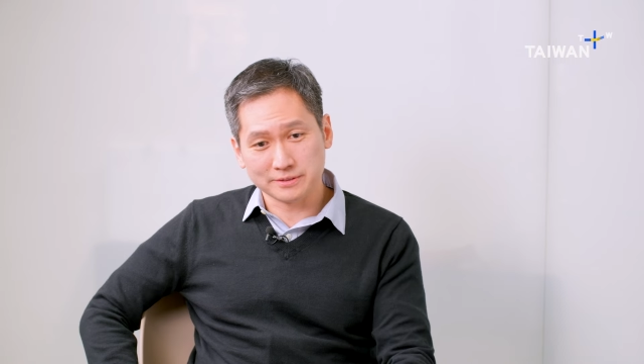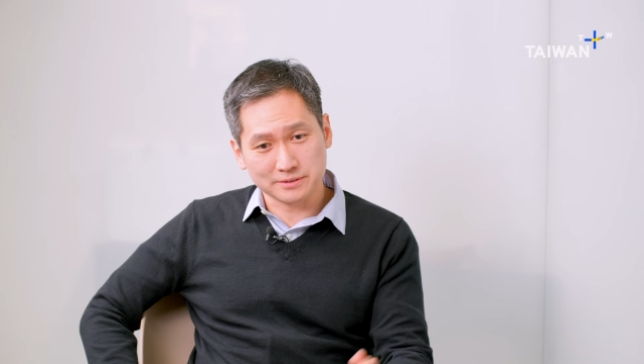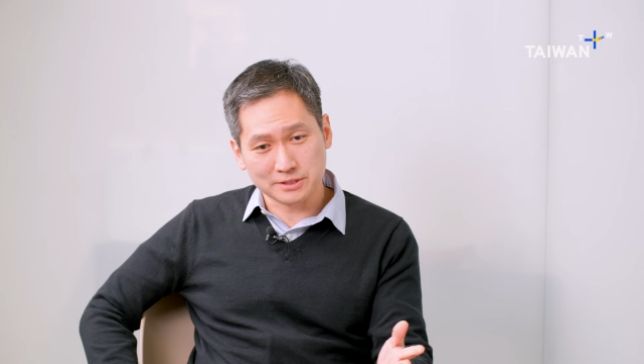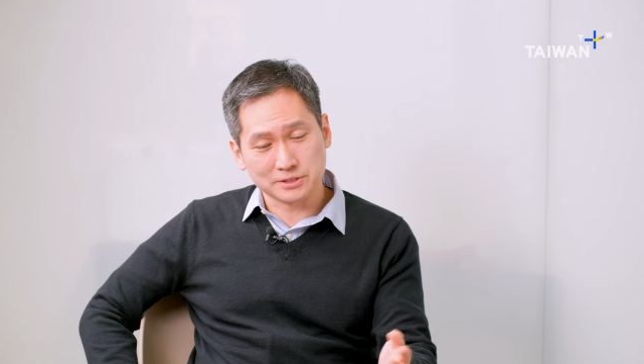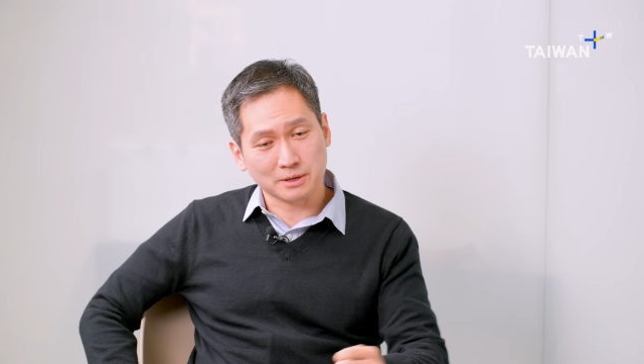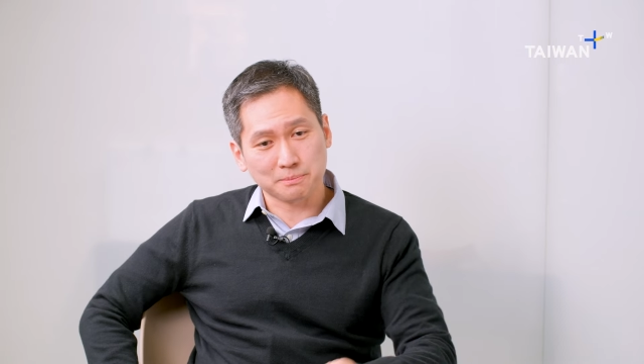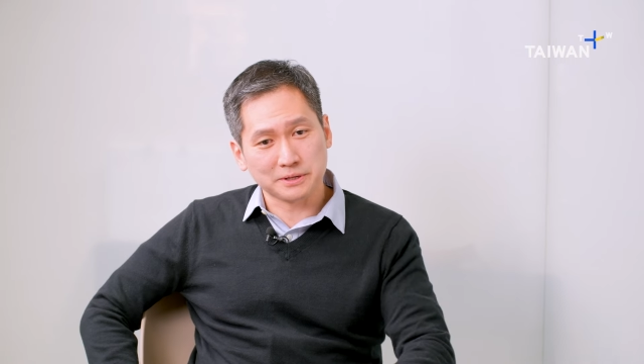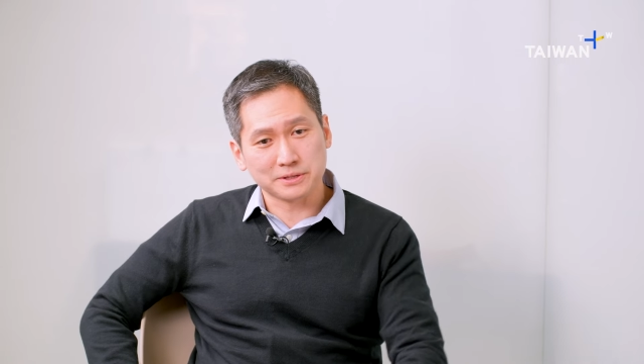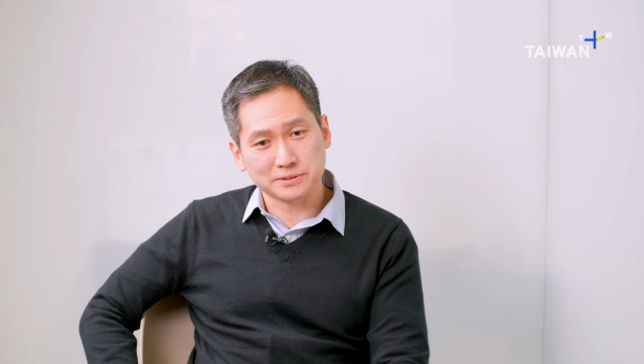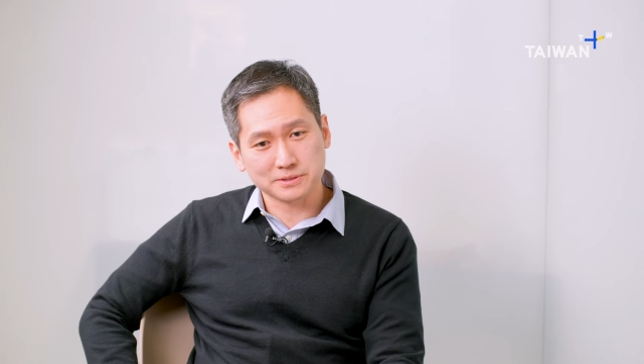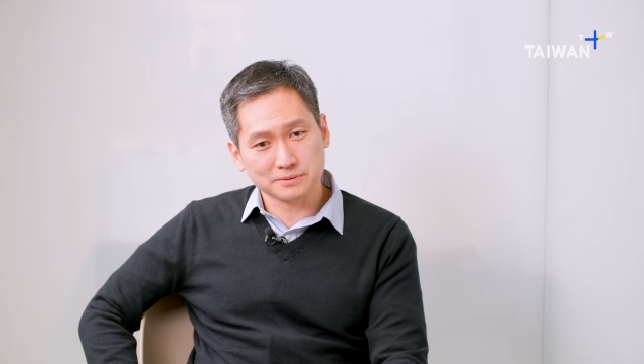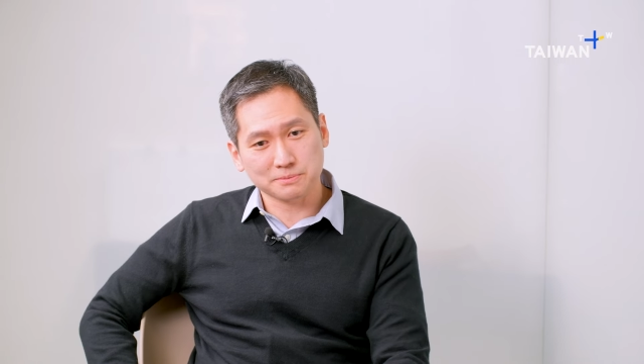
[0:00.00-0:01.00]
these
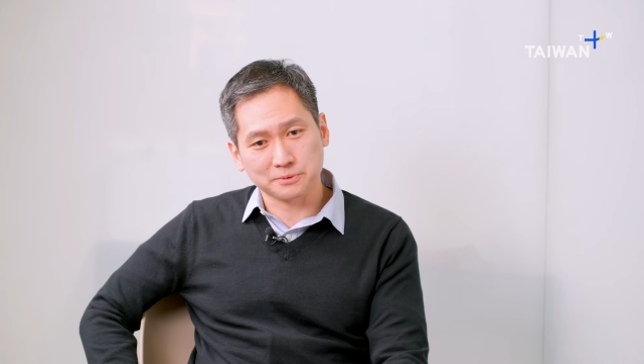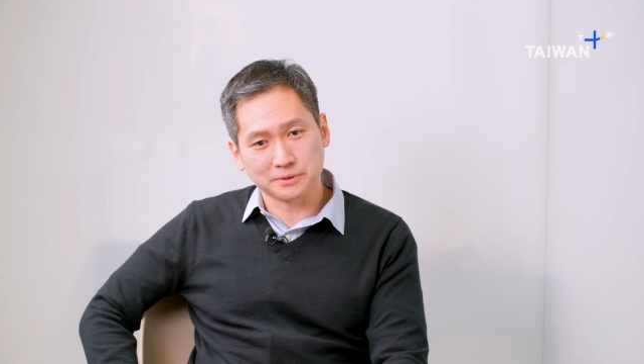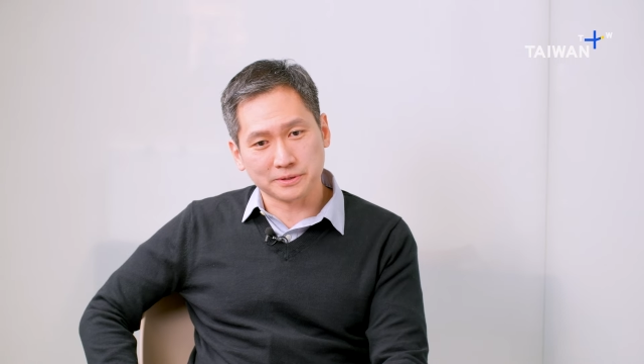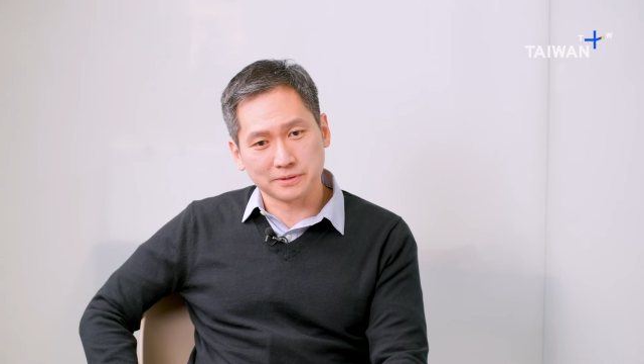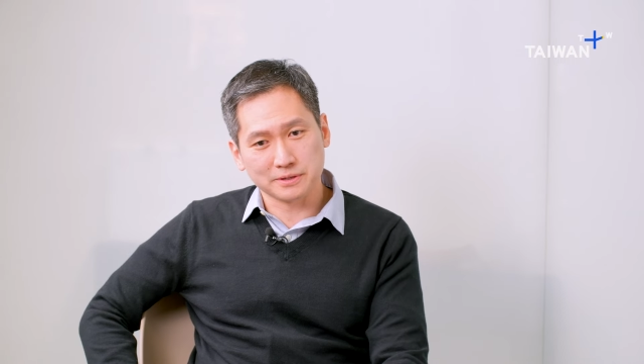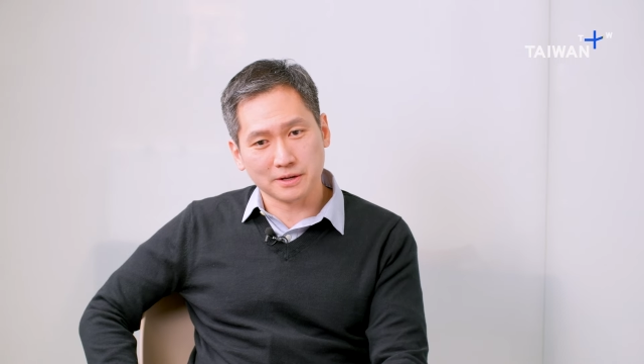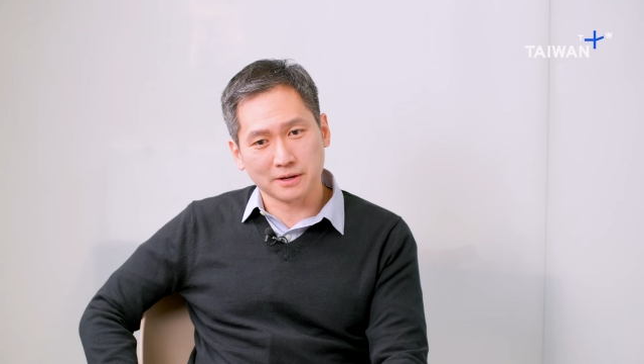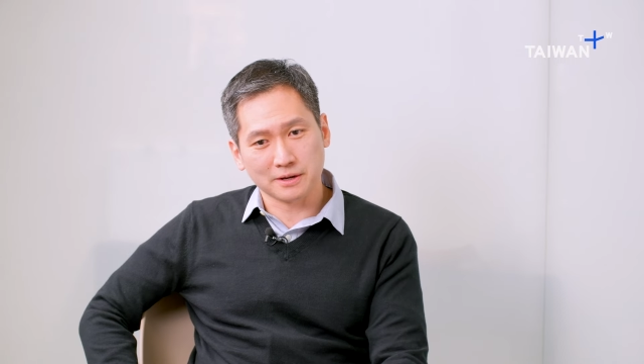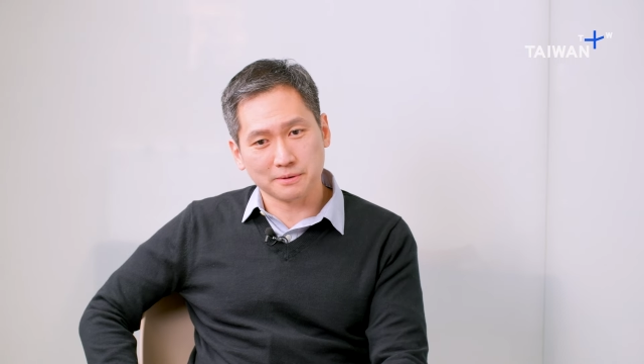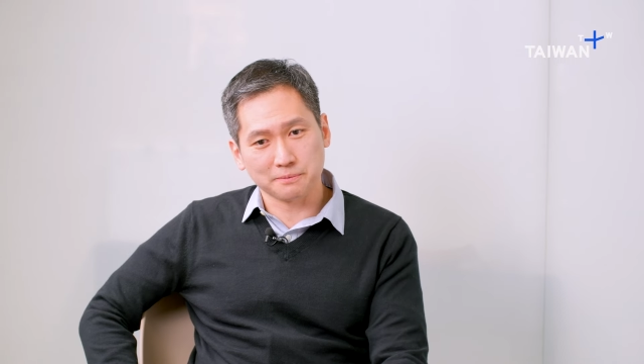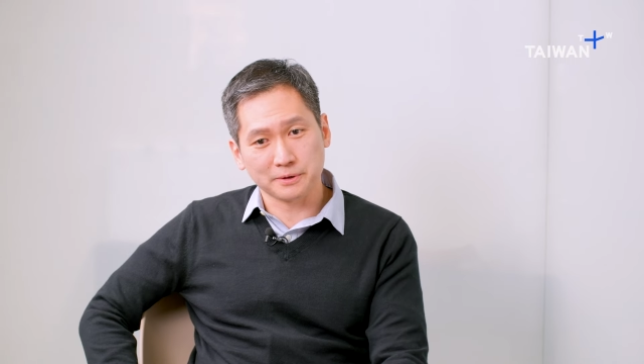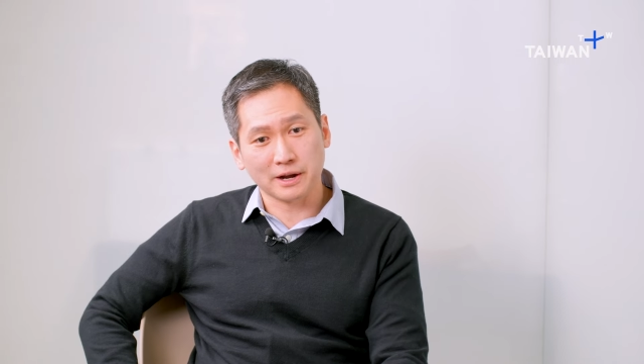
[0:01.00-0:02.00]
companies would
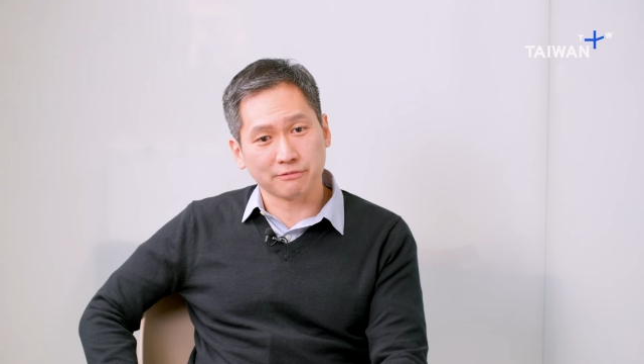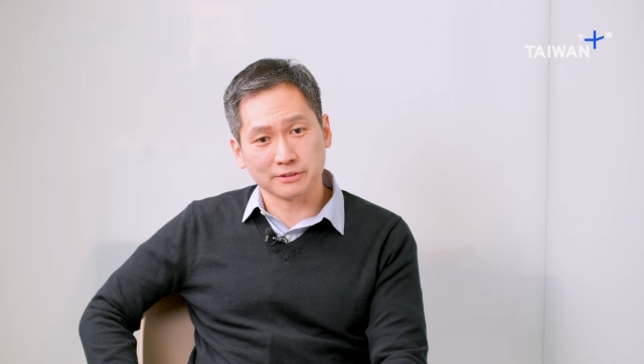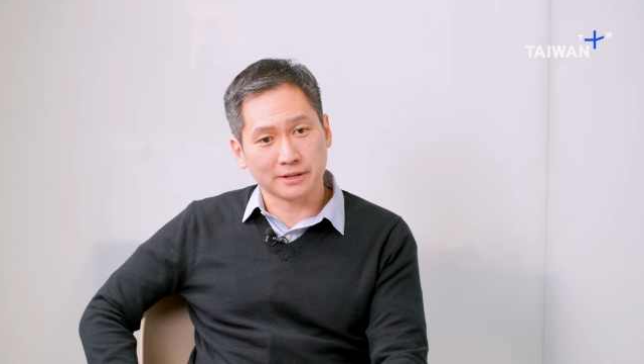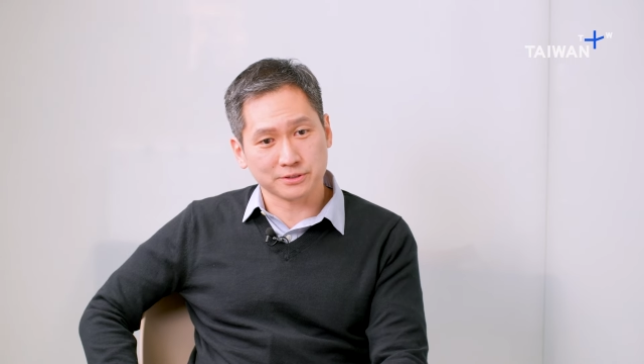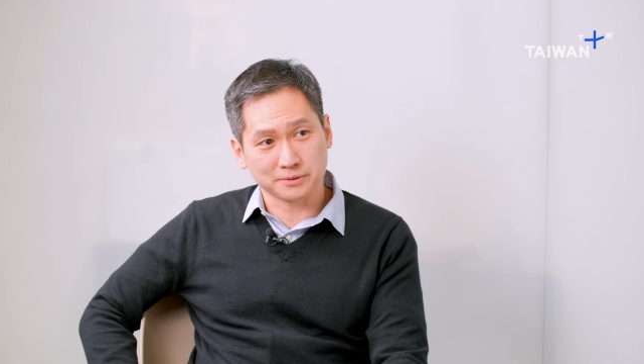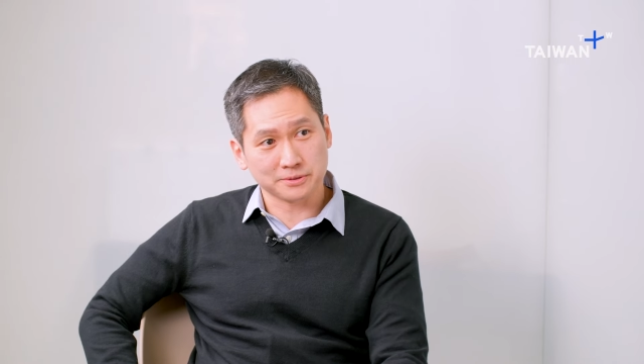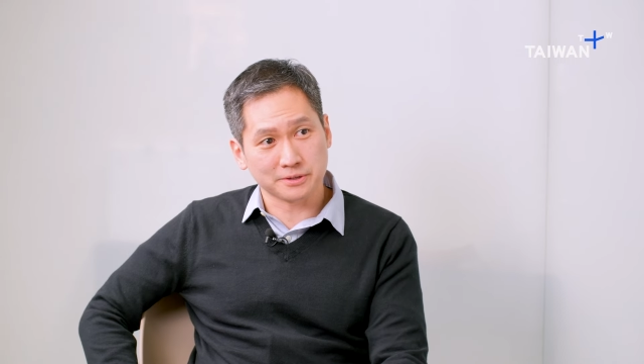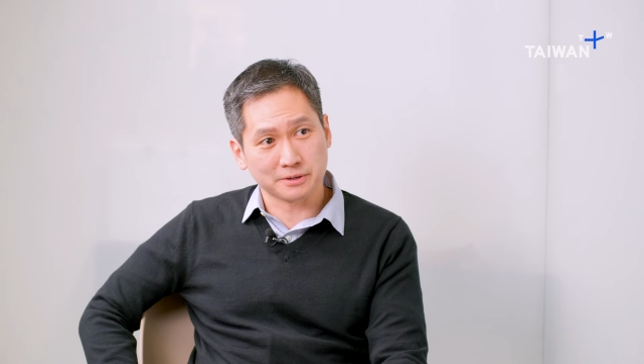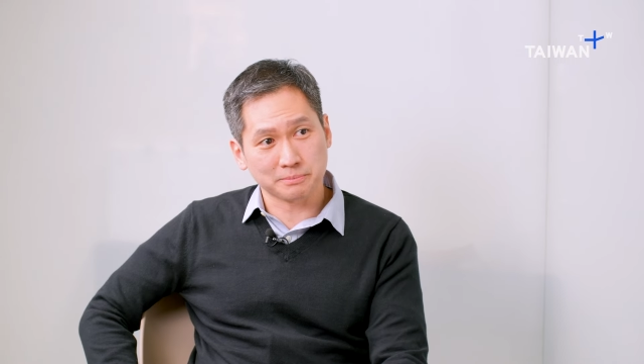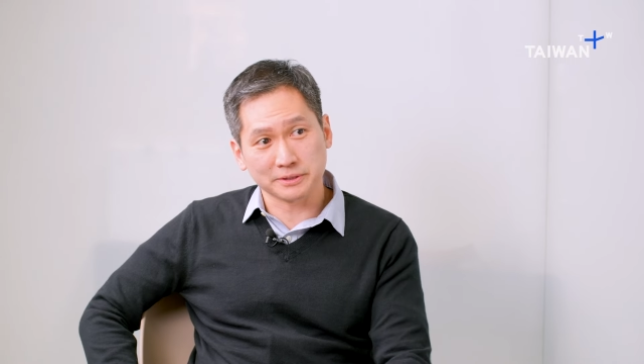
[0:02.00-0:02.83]
have a lot to learn,